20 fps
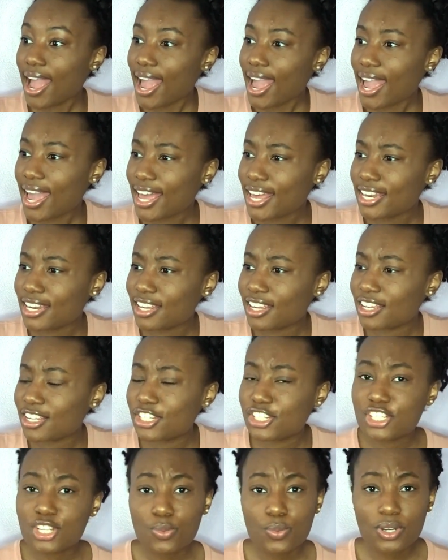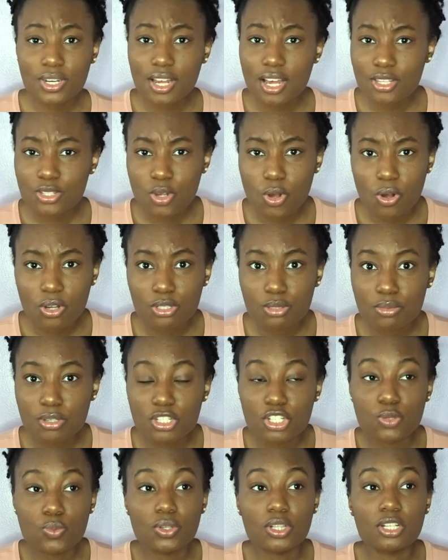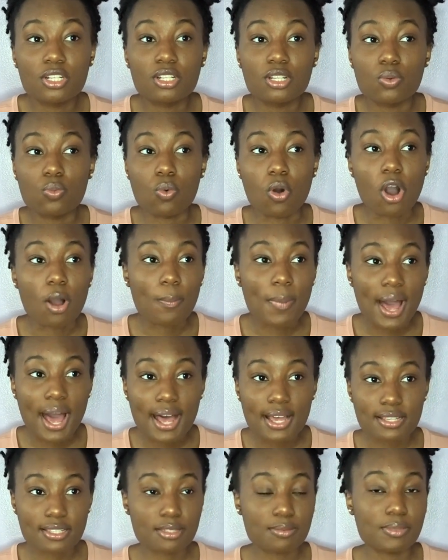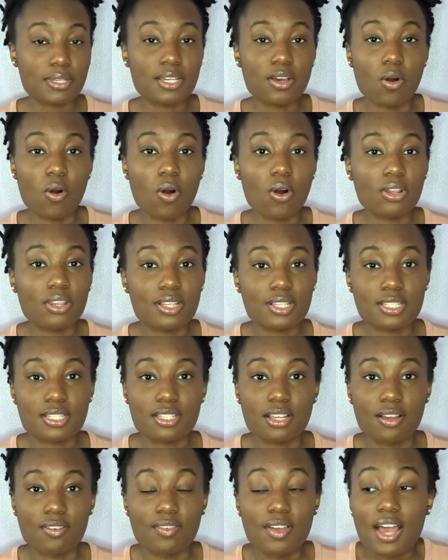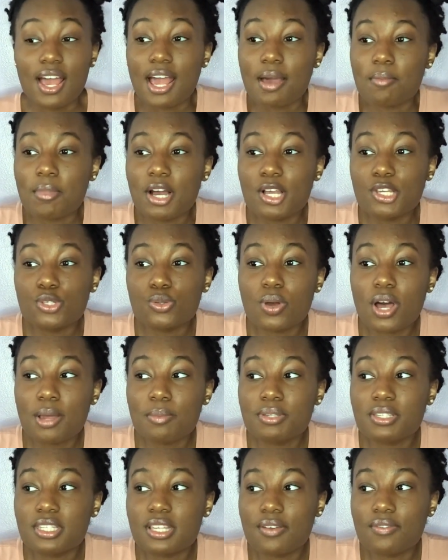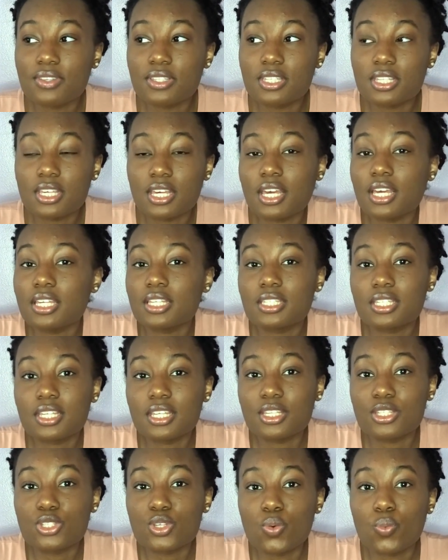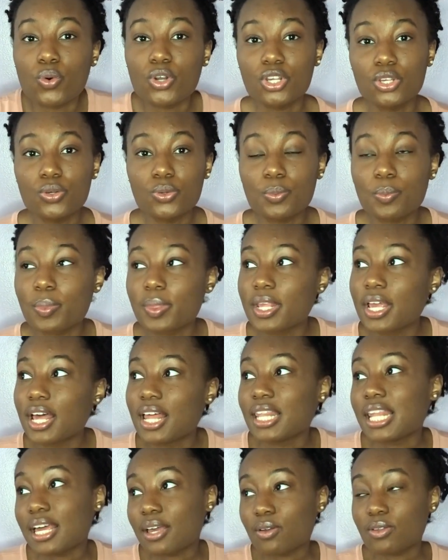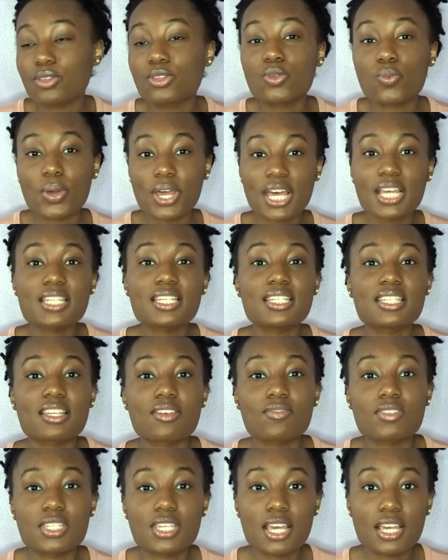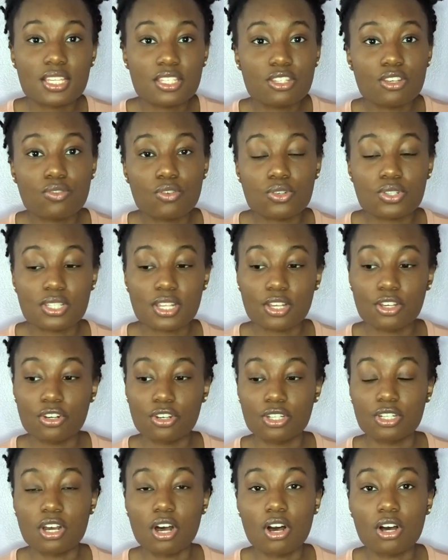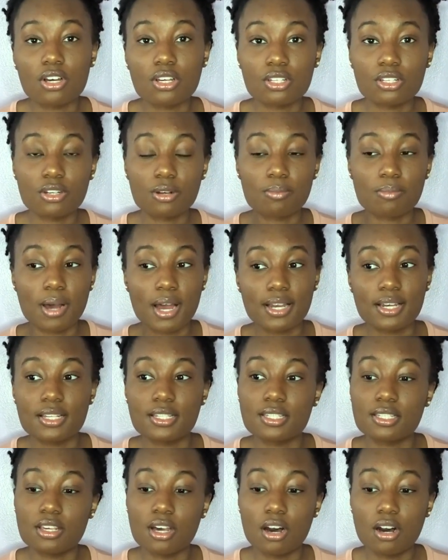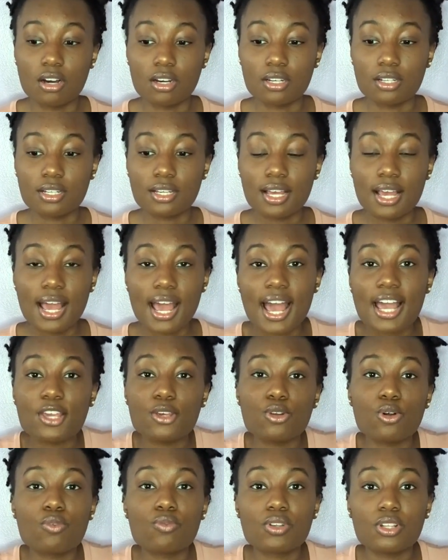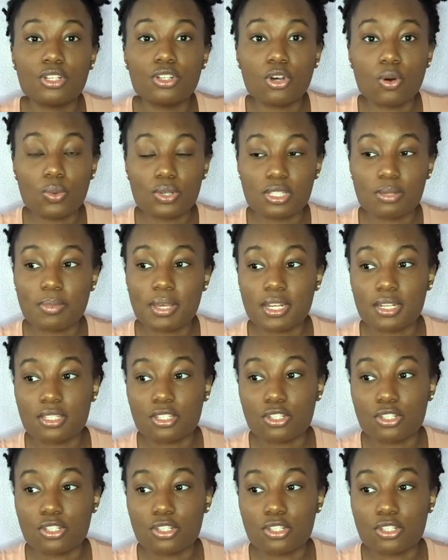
And she would not talk to me. She would literally walk past me, all this stuff. And mind you, I'm 17, 18. So what do you, like, the way I see 17, 18-year-olds, that you're young, your mind is young, and you don't really know what to make of the